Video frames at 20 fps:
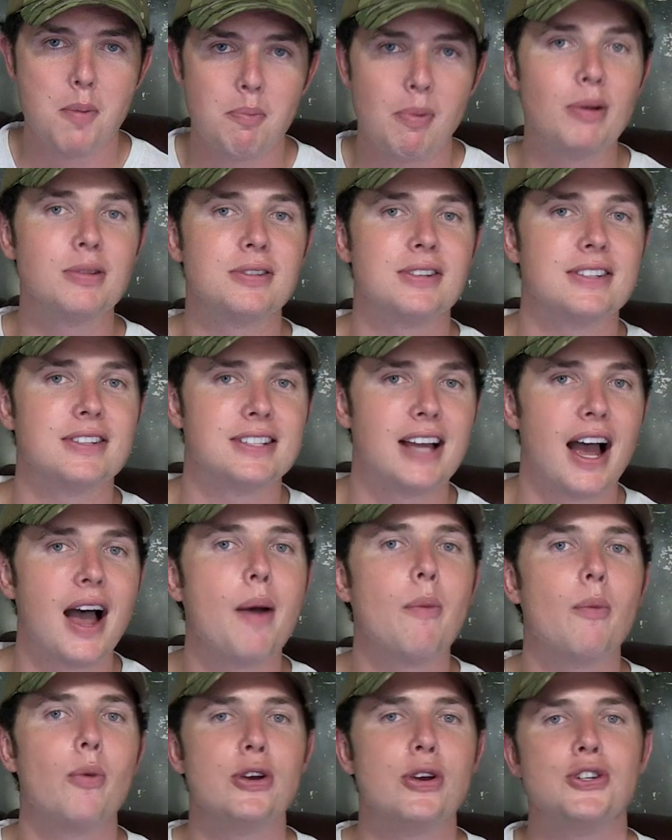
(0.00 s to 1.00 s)
Most of the
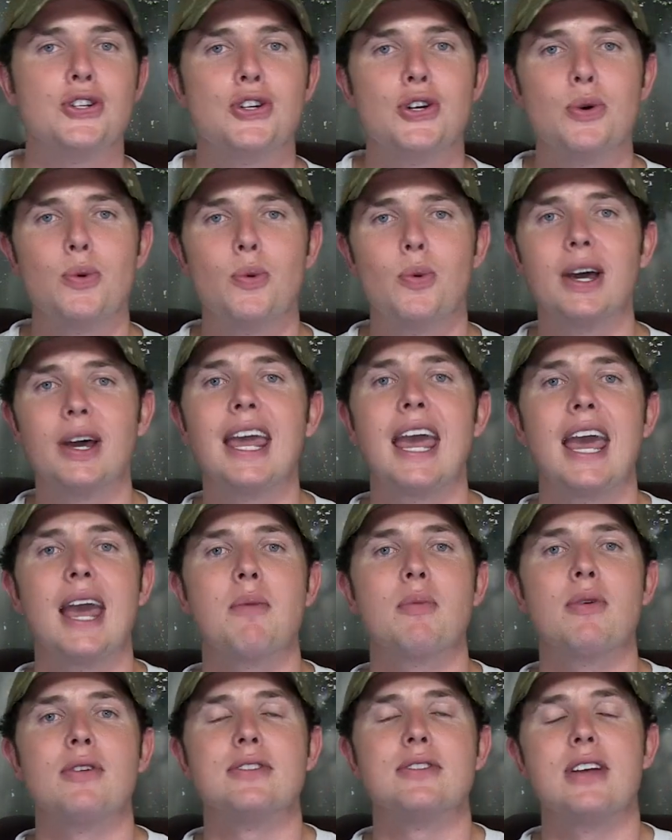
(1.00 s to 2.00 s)
time we shoot with
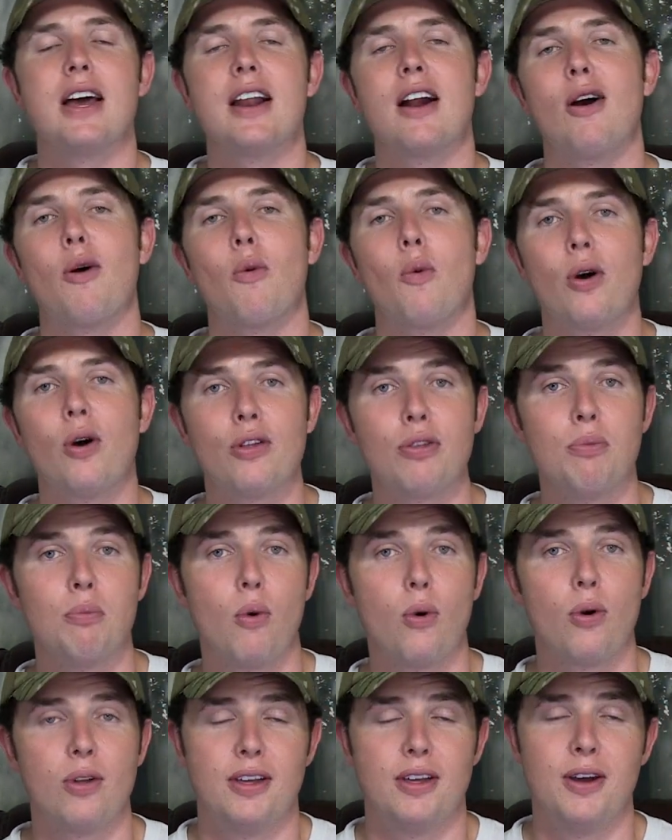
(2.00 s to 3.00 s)
cameras that are worth more